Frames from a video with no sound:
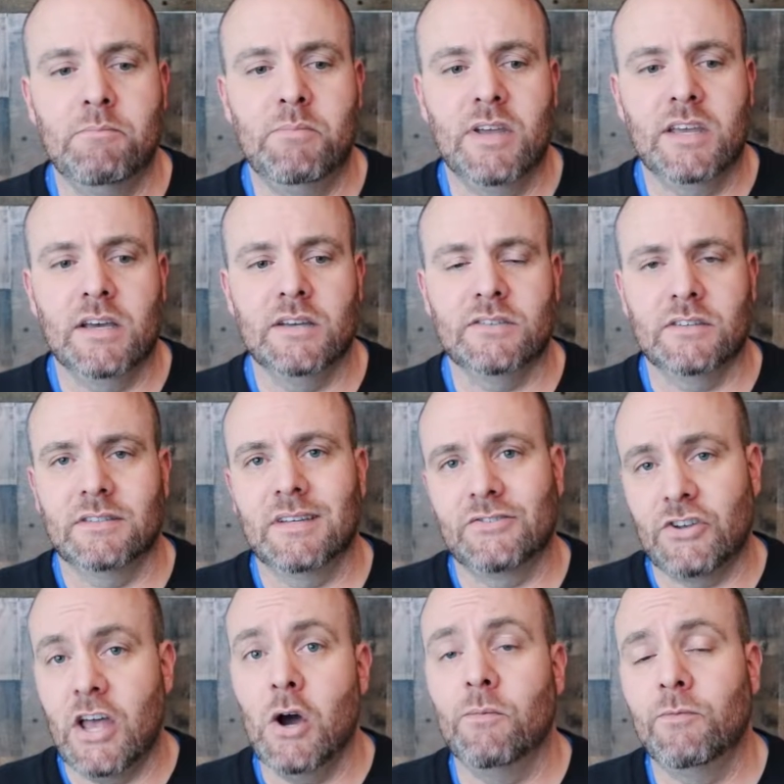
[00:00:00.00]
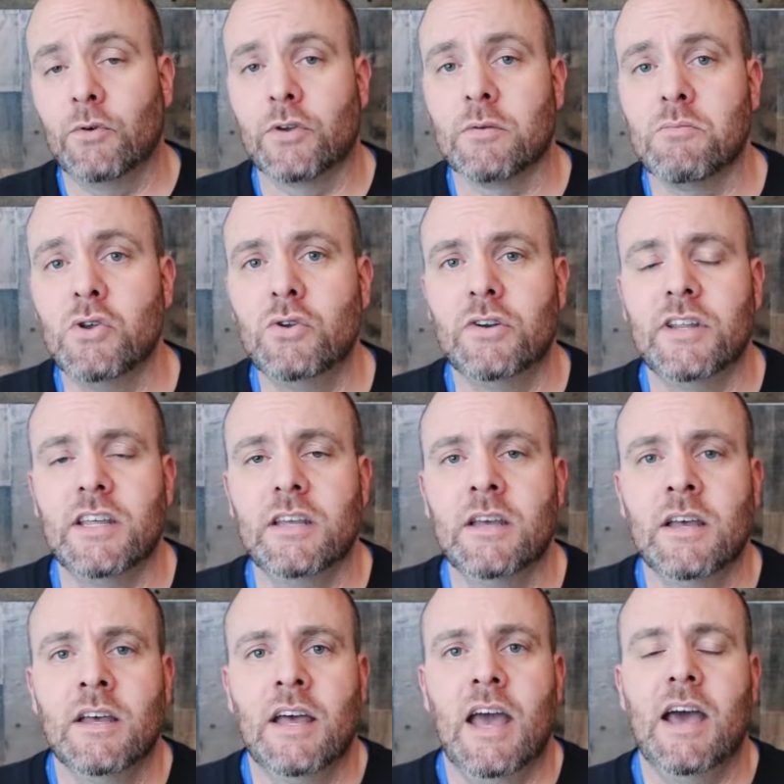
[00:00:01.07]
because it's such a helpful
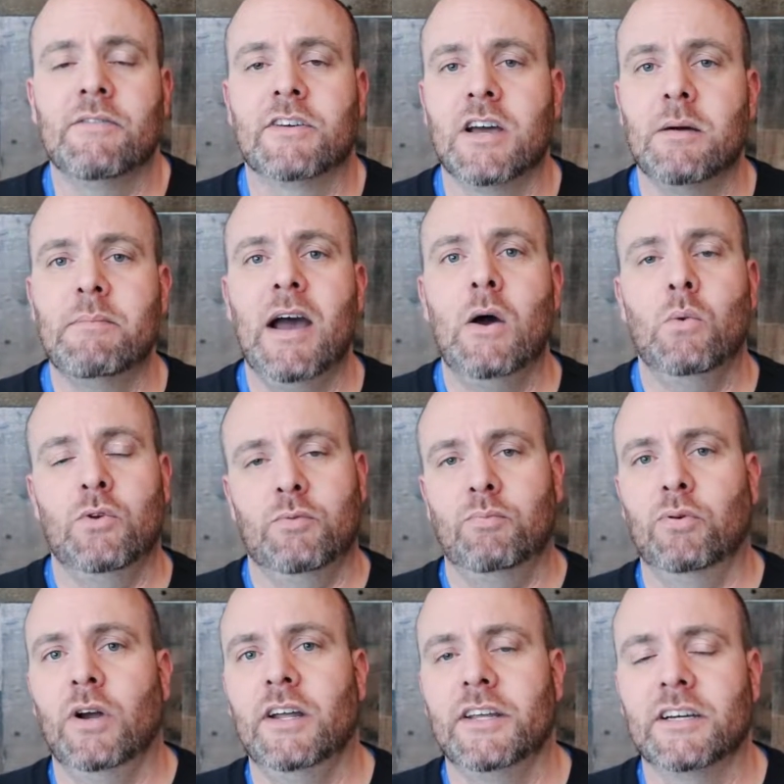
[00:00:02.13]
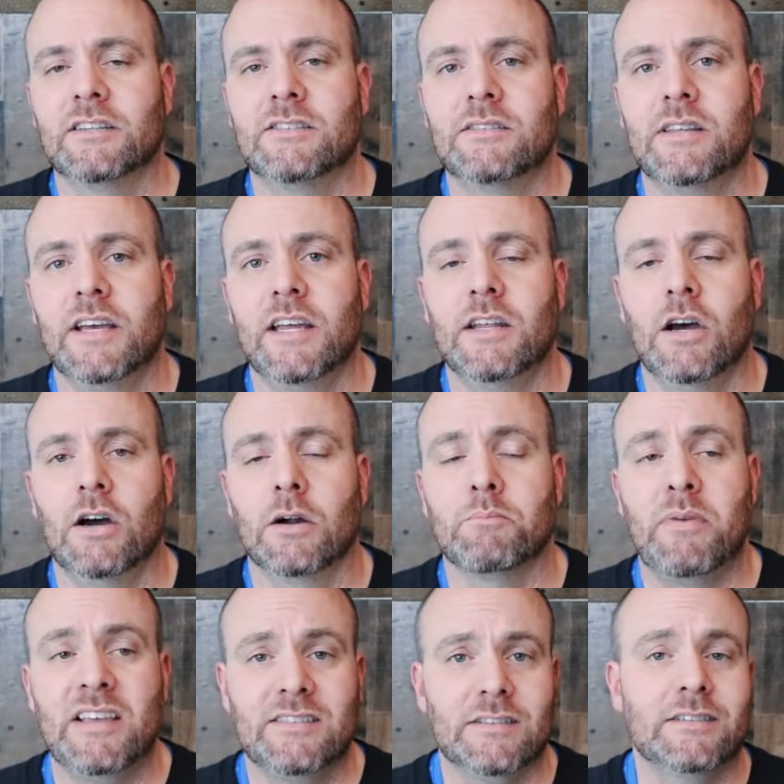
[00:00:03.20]
community, have come out with products that are
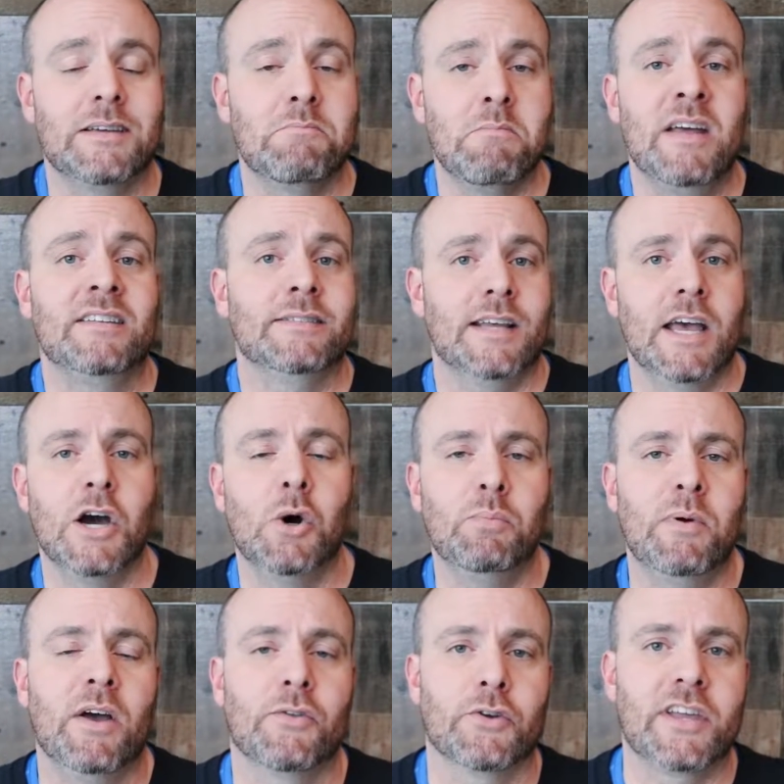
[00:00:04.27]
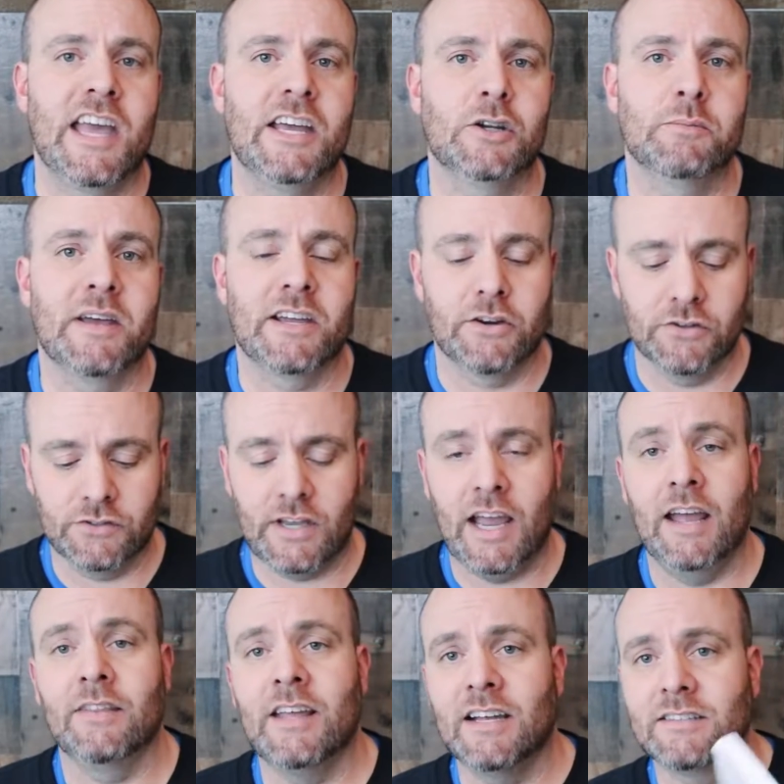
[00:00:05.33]
basically meant to help other candle makers,
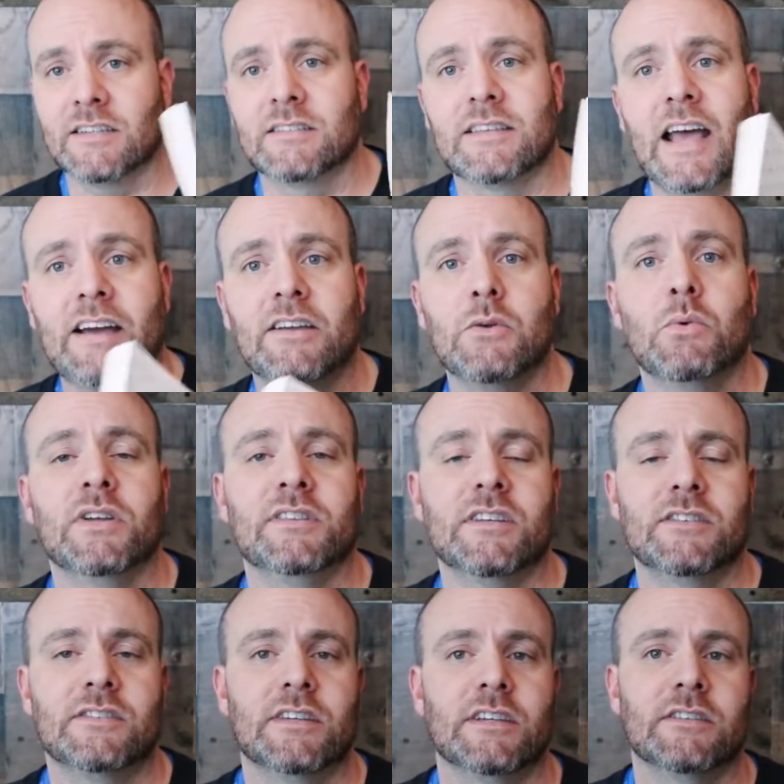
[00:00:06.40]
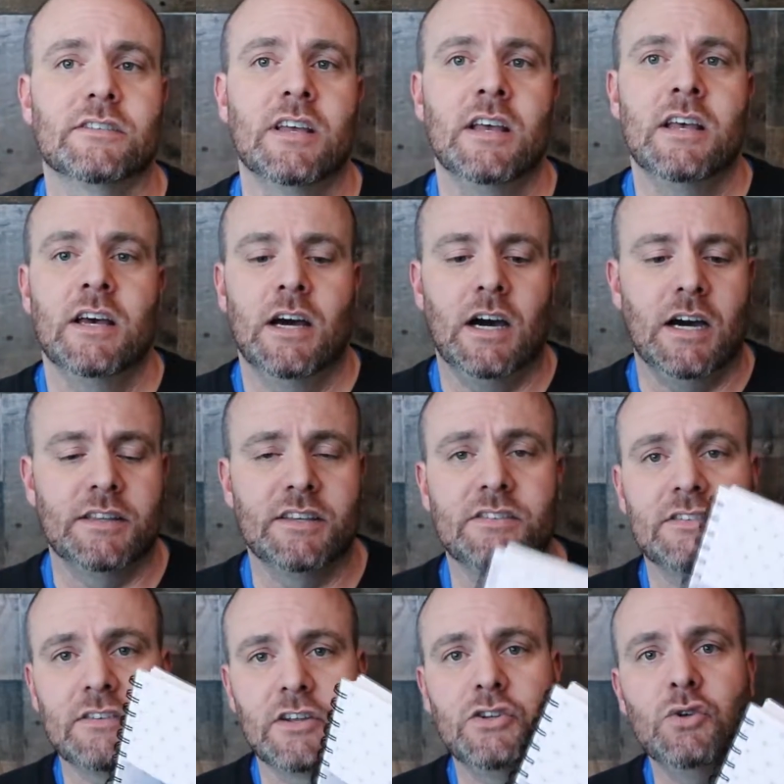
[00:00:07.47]
and that's exactly what this is. This
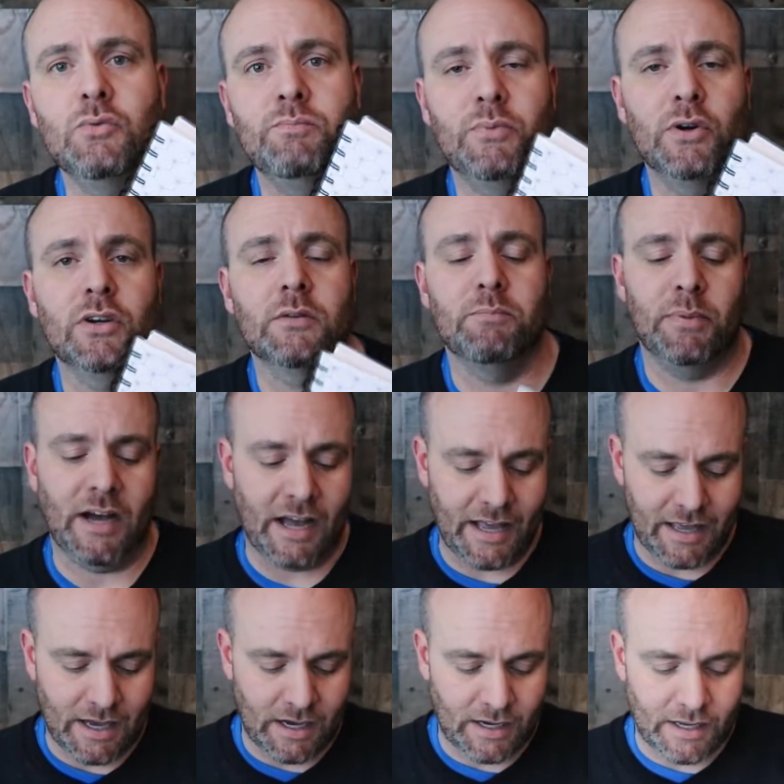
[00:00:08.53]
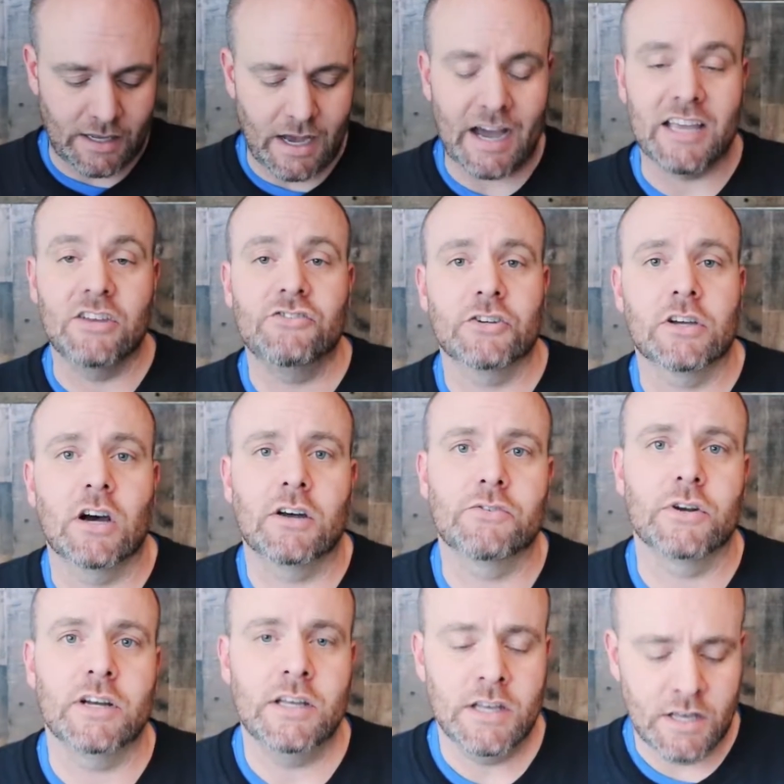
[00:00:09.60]
is a new book by Aisha
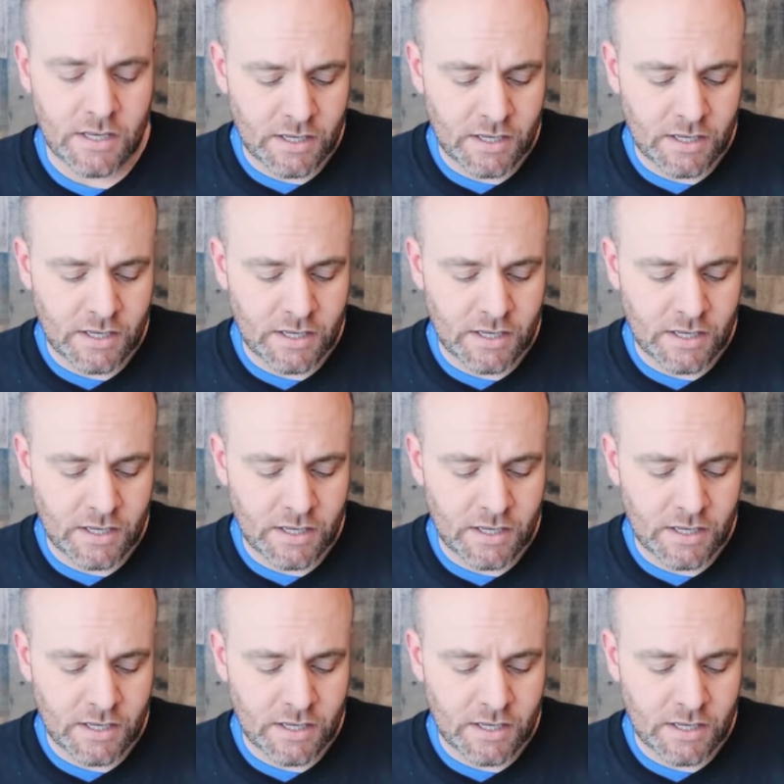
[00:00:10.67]
Khadra.